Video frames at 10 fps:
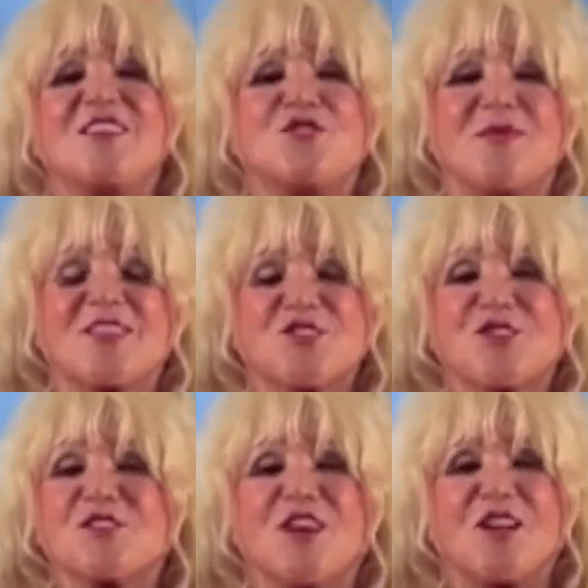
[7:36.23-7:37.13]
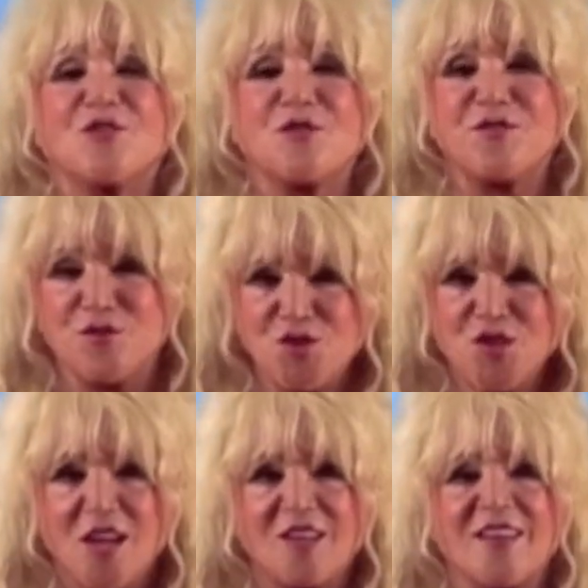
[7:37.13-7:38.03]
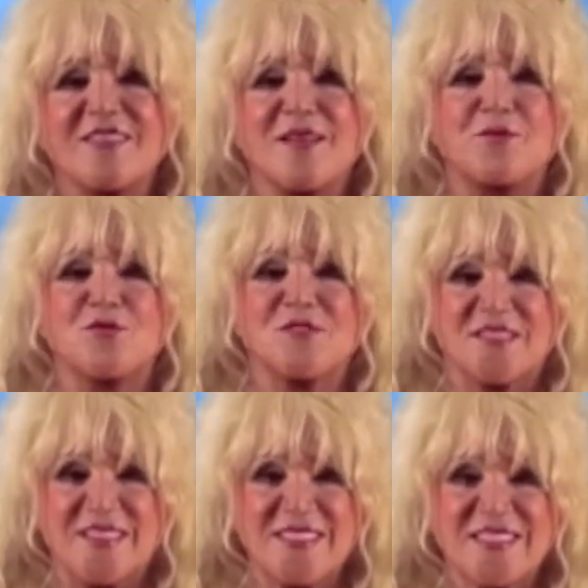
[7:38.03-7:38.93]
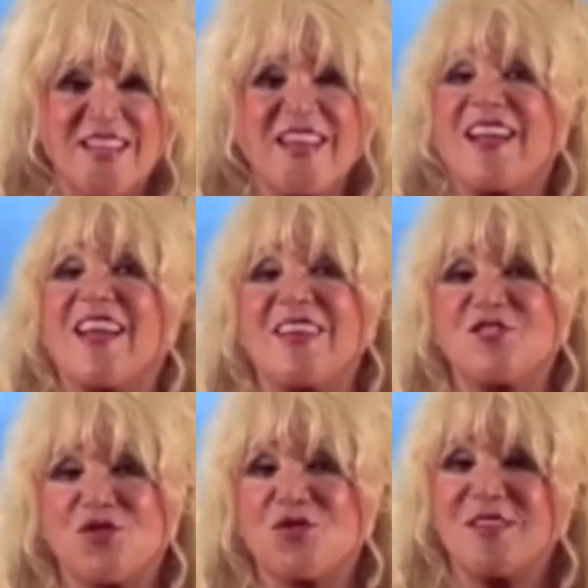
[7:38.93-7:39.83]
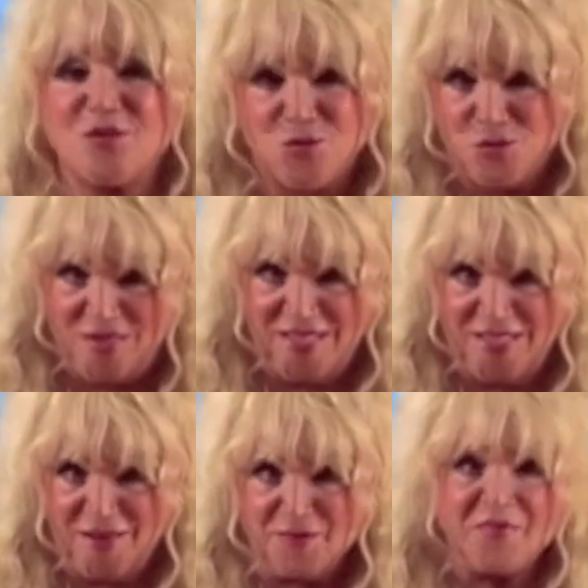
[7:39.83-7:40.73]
Your magical color, fuchsia, lucky number 6 and 33.